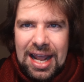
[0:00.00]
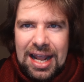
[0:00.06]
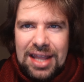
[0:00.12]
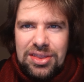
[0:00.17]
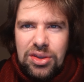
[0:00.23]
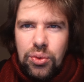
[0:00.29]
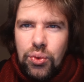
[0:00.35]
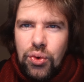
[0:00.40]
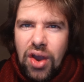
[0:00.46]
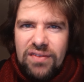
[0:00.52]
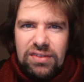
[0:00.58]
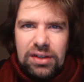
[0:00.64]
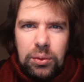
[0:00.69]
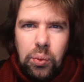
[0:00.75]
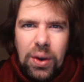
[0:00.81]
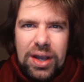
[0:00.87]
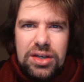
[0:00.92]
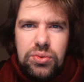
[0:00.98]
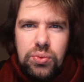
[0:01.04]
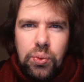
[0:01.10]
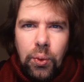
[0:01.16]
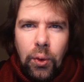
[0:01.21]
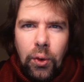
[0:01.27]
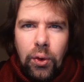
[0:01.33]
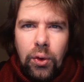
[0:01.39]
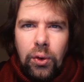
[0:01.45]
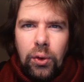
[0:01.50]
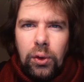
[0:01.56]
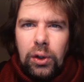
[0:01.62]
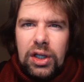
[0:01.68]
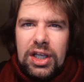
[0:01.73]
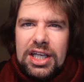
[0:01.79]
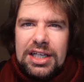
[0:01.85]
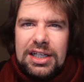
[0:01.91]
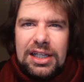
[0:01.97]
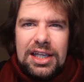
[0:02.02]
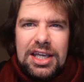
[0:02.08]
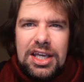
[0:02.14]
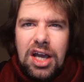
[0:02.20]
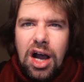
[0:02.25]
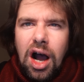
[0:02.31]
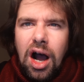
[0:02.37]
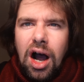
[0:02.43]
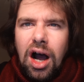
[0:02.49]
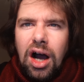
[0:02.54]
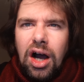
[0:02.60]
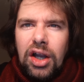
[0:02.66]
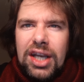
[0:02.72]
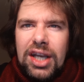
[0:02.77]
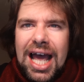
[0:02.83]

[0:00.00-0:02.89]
and the revel went whirlingly on,